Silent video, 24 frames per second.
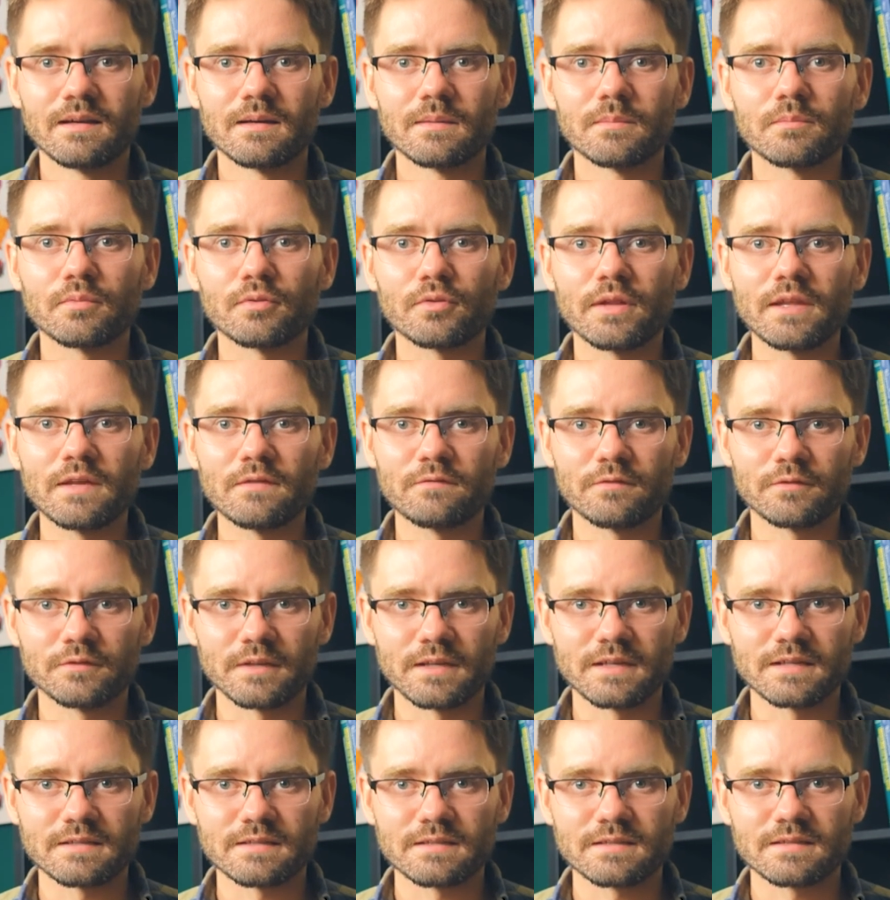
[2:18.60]

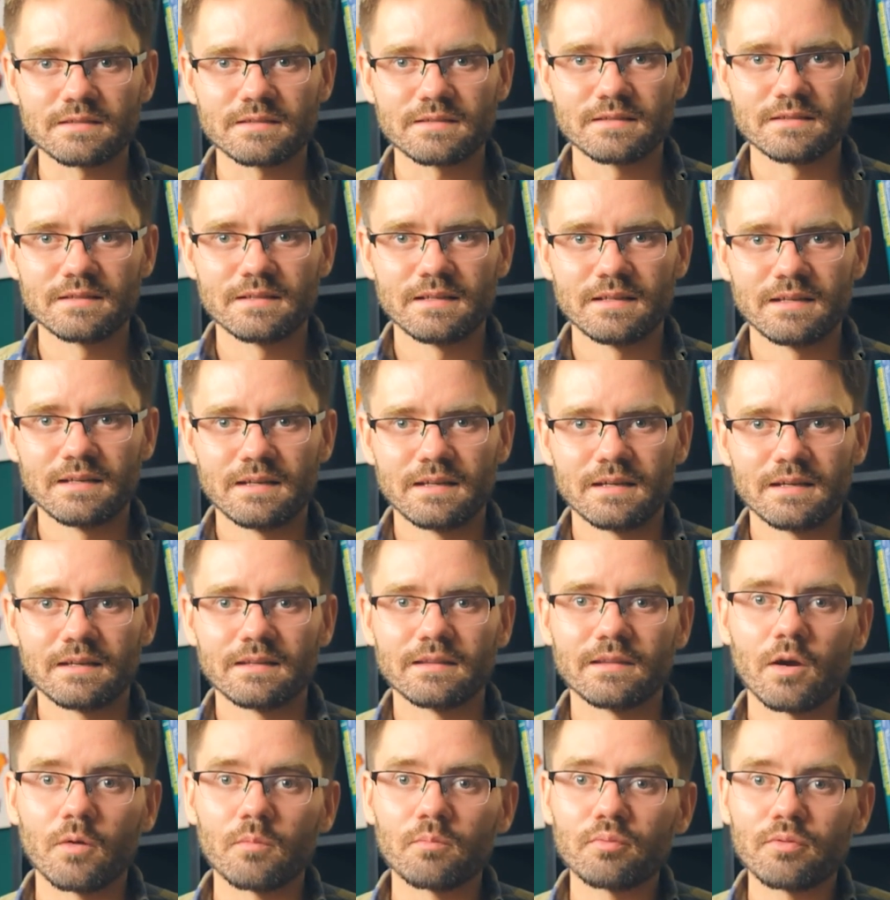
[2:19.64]
playfulness.
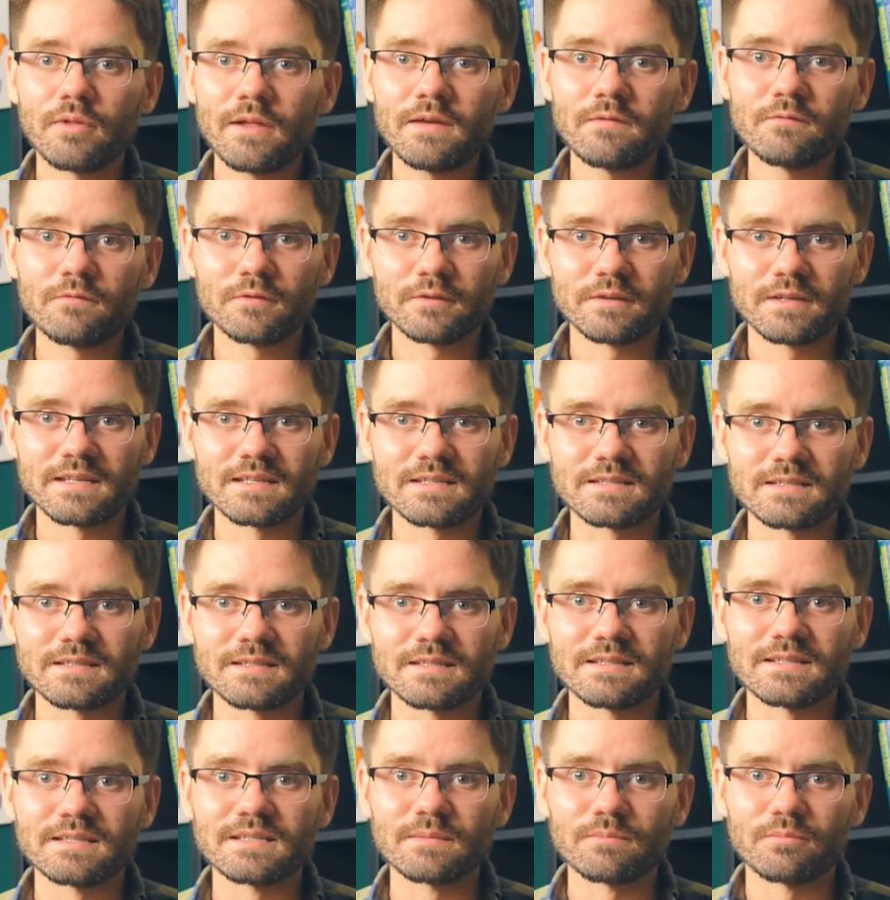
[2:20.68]
Now,
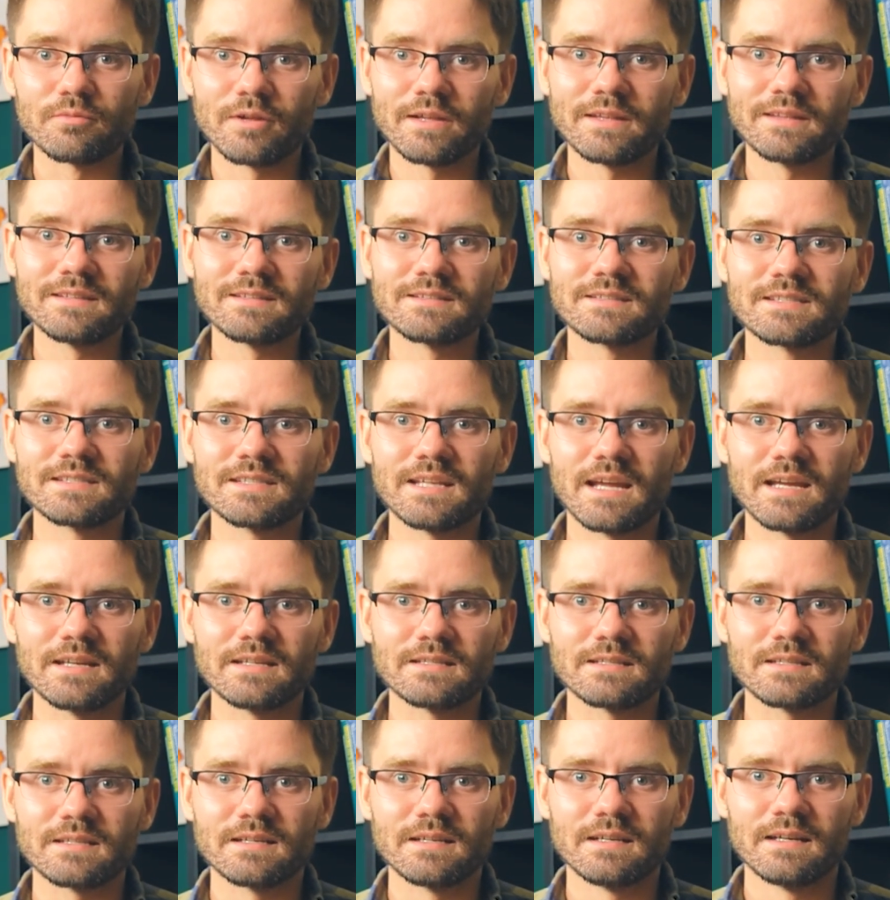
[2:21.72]
playfulness is a blended
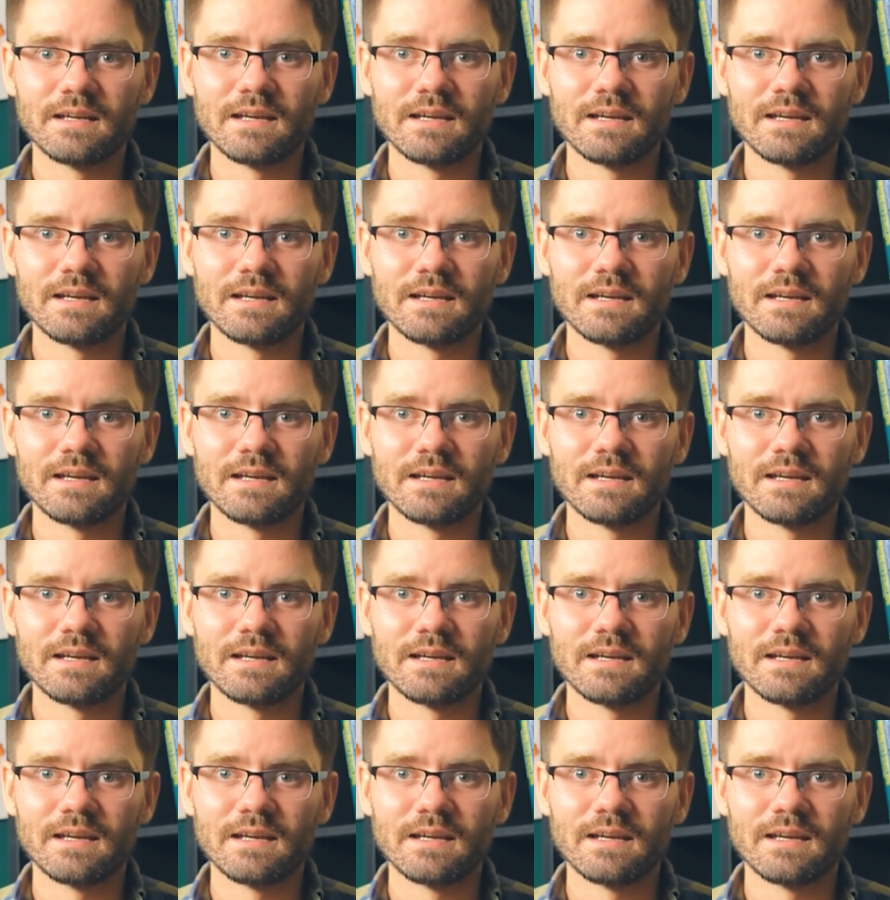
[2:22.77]
state.